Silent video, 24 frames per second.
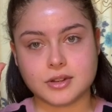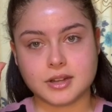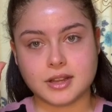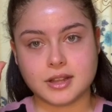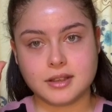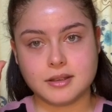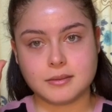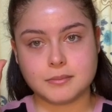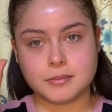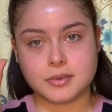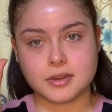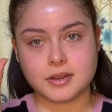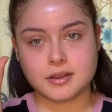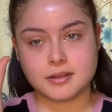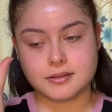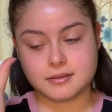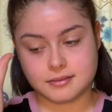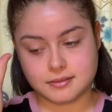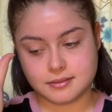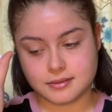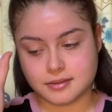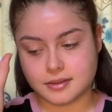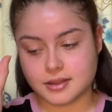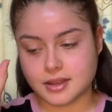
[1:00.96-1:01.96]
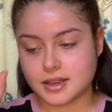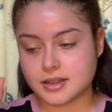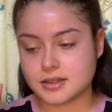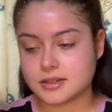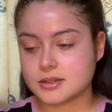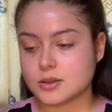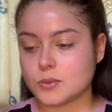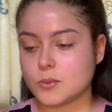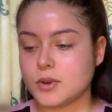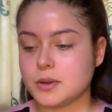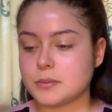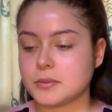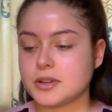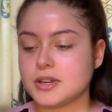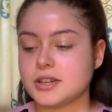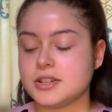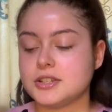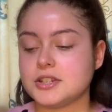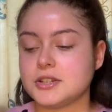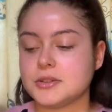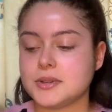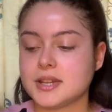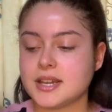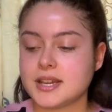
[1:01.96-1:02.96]
on yet, but that's what I'm going
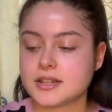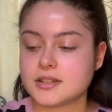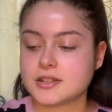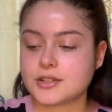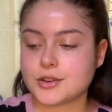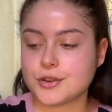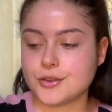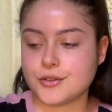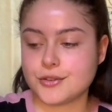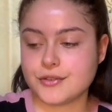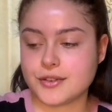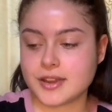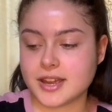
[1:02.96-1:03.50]
to do next off